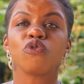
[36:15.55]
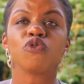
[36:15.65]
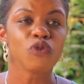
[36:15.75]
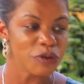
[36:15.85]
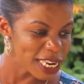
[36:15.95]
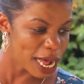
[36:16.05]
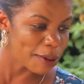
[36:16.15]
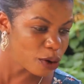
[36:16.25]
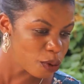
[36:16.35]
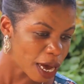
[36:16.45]
uzikuntu urira
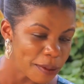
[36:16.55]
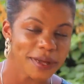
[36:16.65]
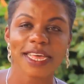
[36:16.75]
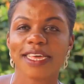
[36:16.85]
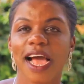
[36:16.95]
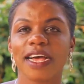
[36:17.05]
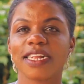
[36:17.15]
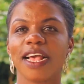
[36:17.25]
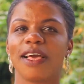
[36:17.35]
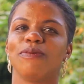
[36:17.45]
abantu ukabona iraje